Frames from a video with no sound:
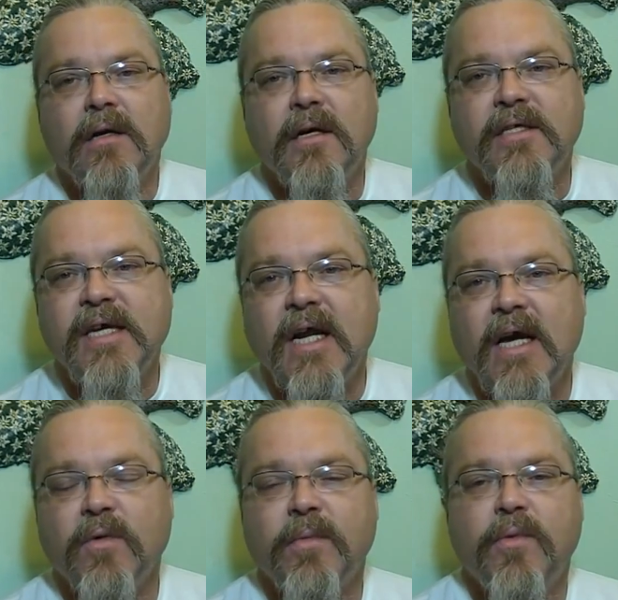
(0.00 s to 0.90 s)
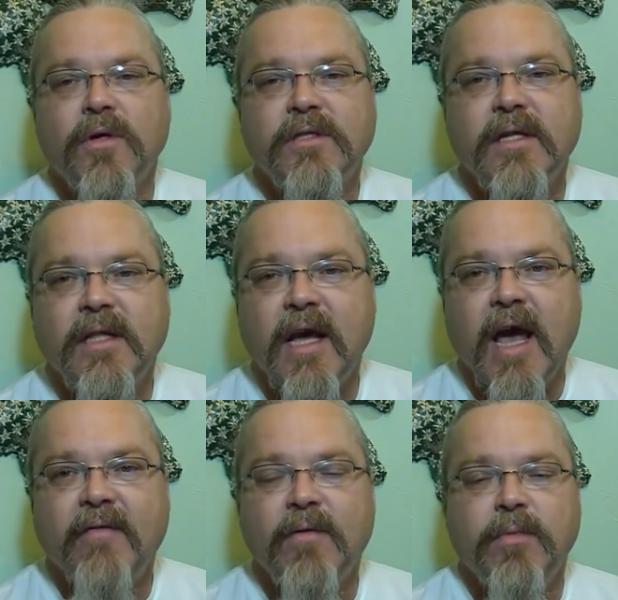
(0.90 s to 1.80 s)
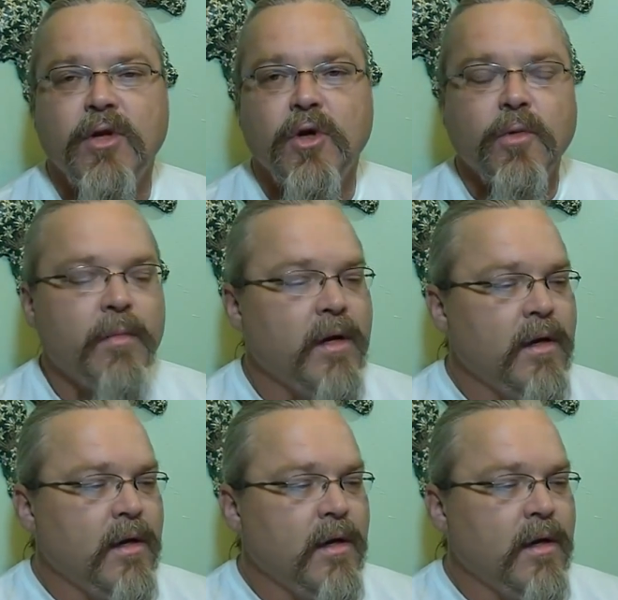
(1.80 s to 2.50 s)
uh, satellite reports that they have a plume